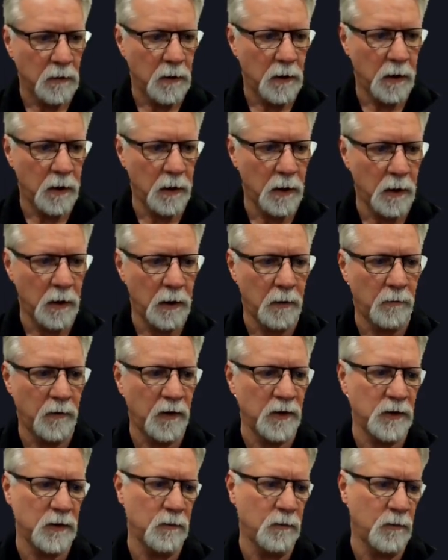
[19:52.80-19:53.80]

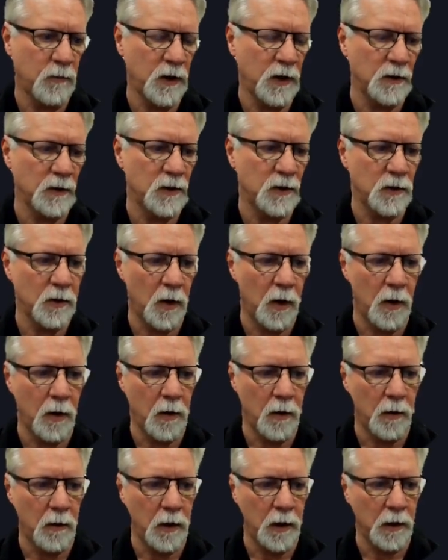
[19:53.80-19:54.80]

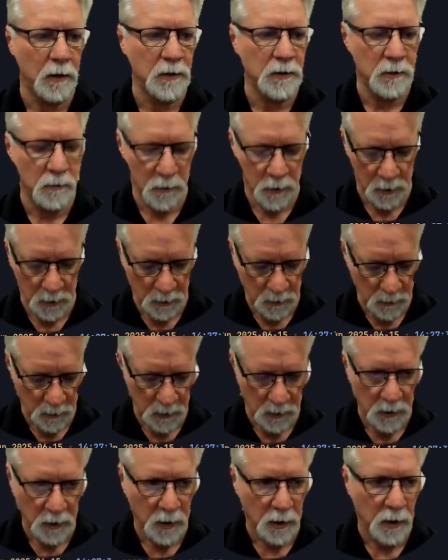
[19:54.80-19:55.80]
reinstall. And so we're going to
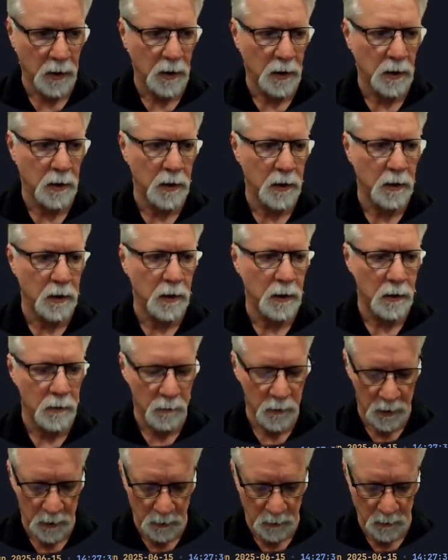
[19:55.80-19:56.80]
do
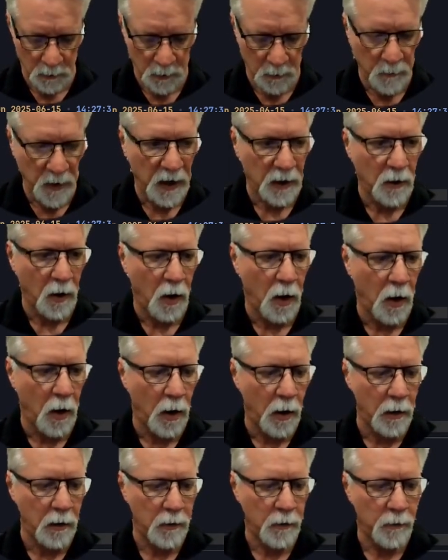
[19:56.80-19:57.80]
we're going to do a command
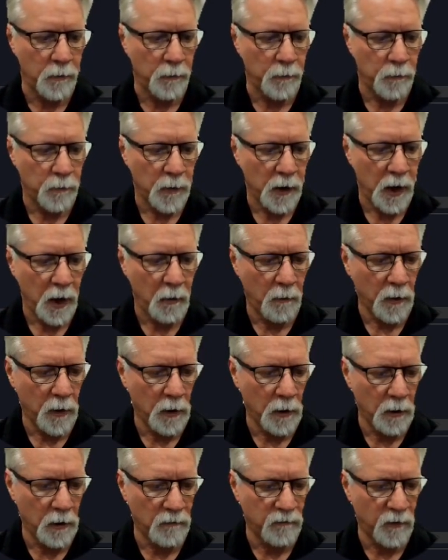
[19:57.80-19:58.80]
R, and we're
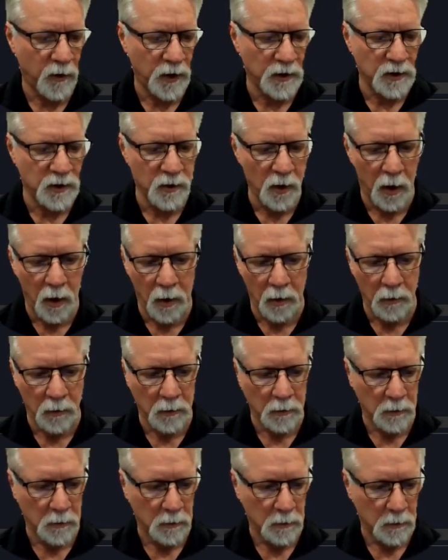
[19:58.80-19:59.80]
going to look for
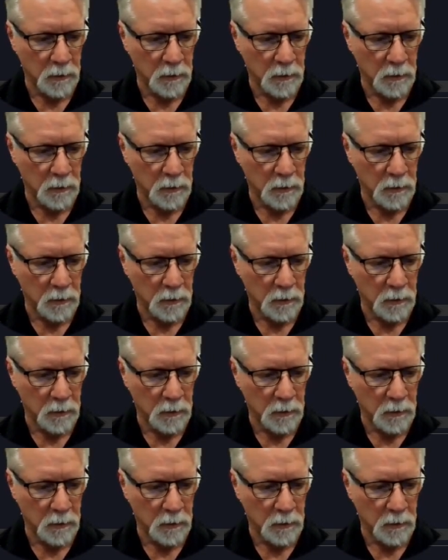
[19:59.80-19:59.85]
install.